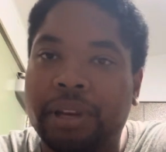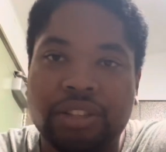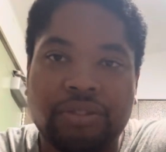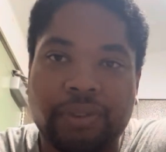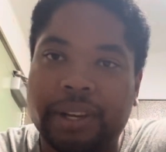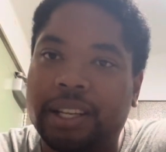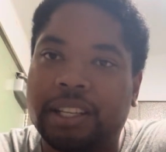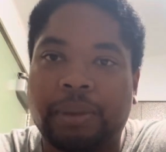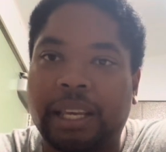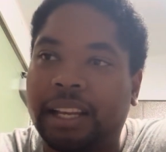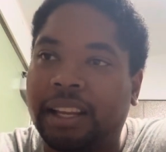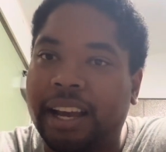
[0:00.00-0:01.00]
best friends,
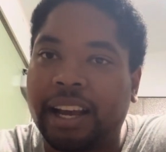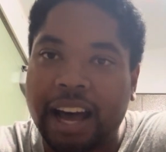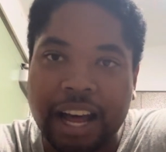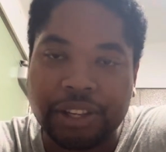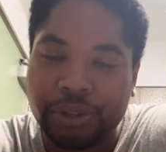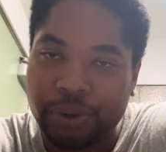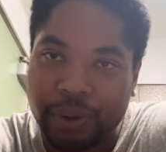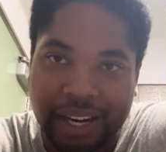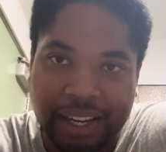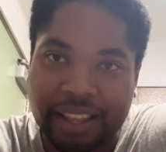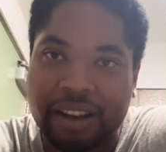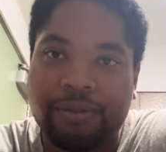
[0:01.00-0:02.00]
man. Like, I'll do
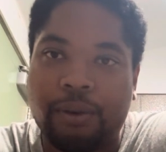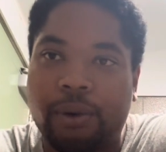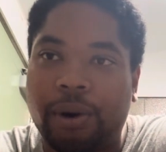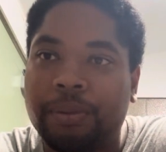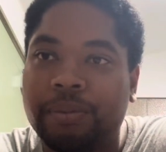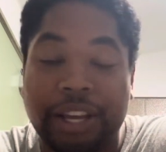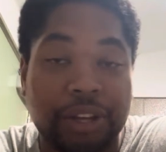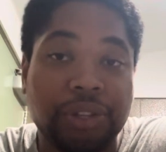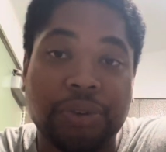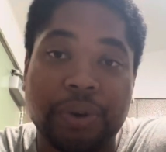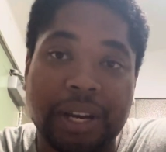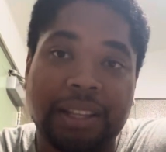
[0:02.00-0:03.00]
anything for him, and he'll
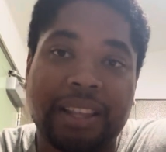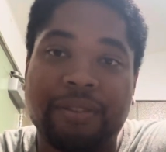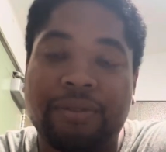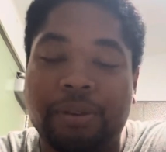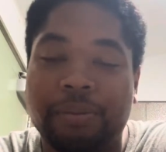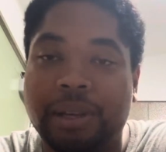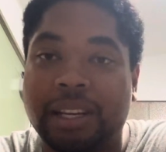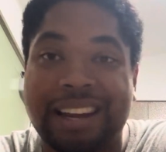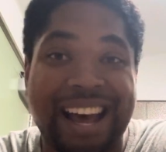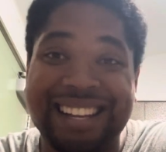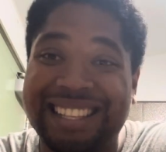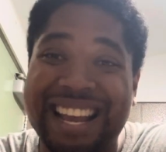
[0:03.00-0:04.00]
do anything for me.
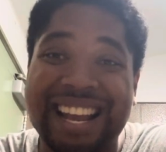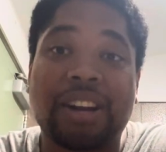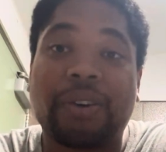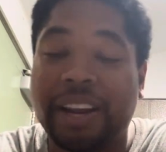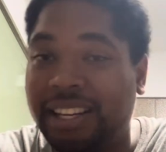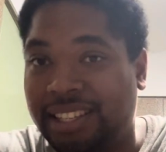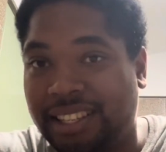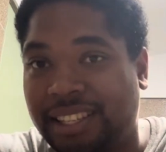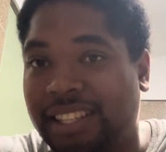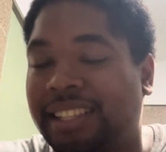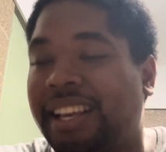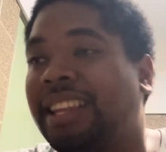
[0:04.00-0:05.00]
Not anything crazy or
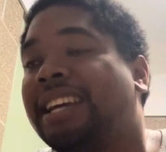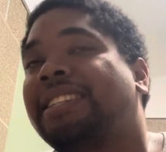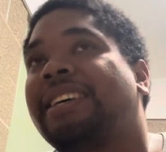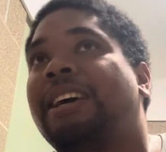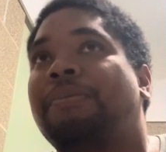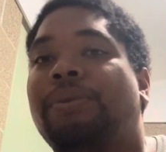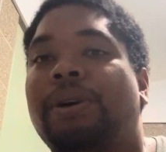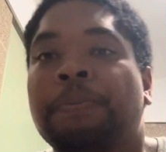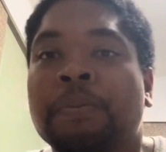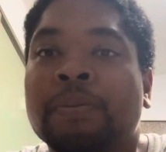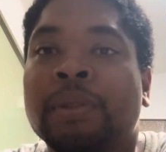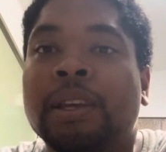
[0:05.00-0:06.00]
anything like that, but,
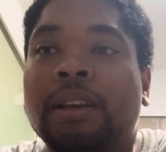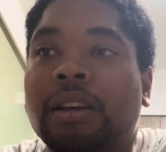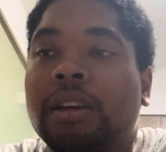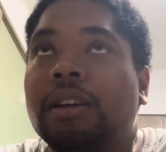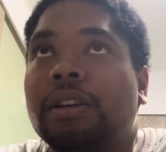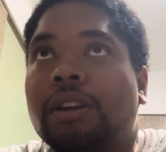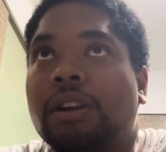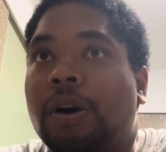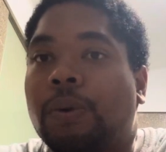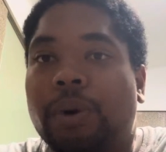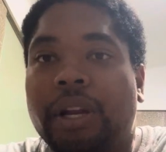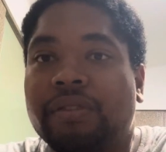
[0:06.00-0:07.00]
you know,
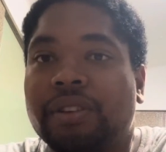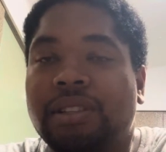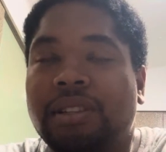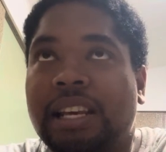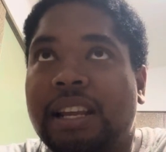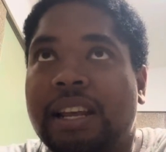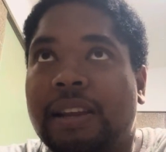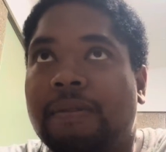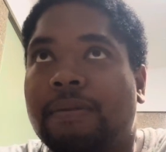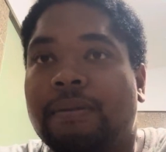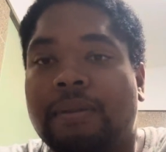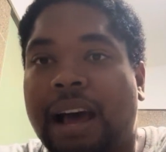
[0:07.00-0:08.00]
whatever's needed,
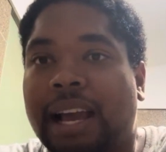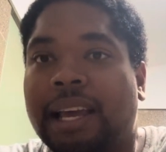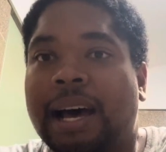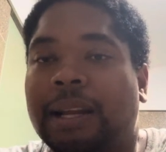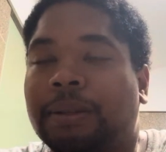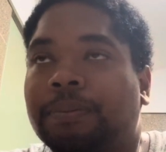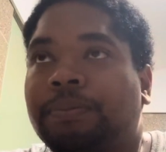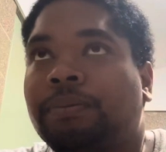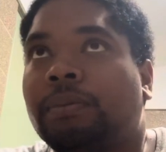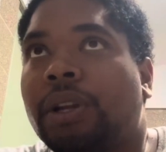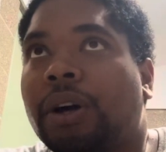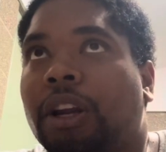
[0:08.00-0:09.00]
I got
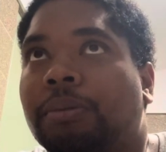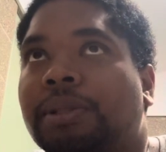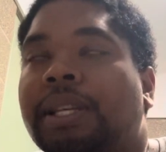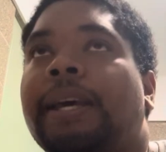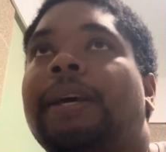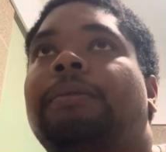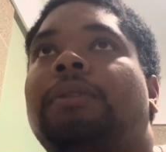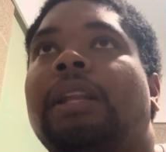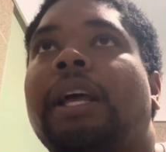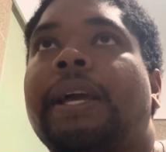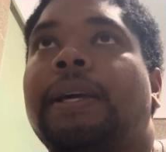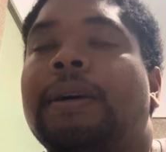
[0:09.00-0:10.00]
him. You know what I'm saying?
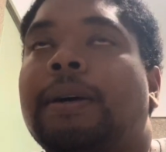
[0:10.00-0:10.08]
Like,